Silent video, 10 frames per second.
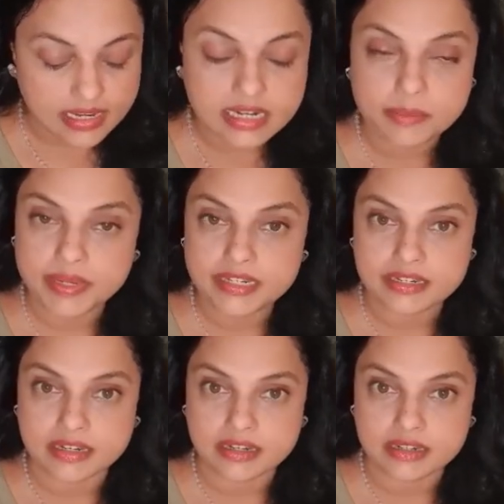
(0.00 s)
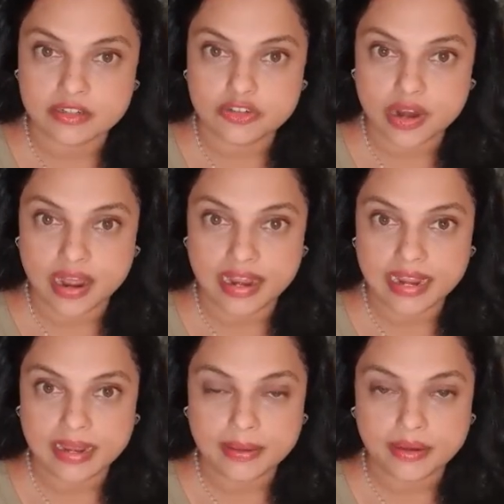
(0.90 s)
little bit dry
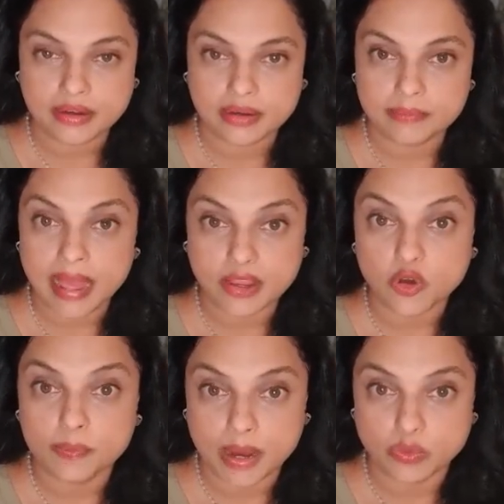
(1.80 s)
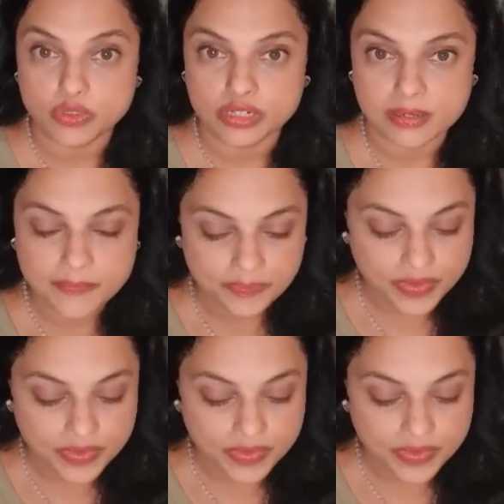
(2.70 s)
mango powder.